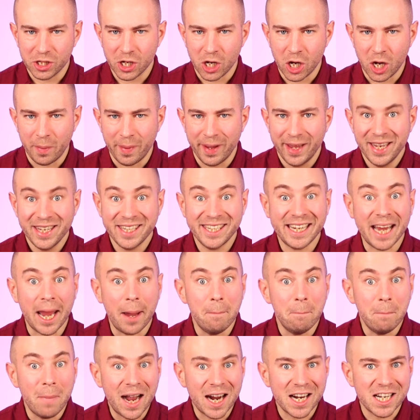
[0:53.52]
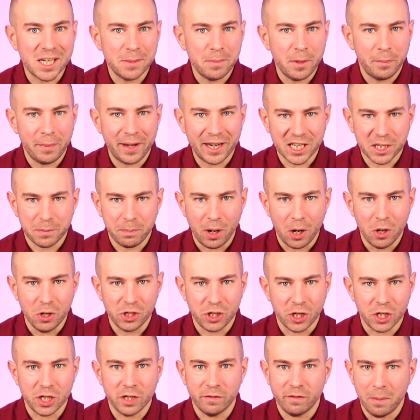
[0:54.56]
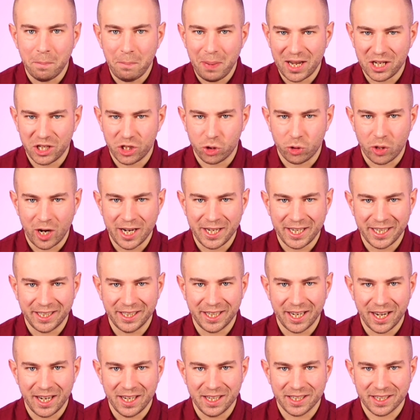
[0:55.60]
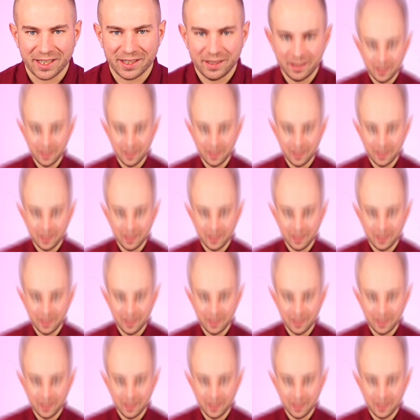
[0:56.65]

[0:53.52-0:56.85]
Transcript: term to get maximum exposure to the best trading days.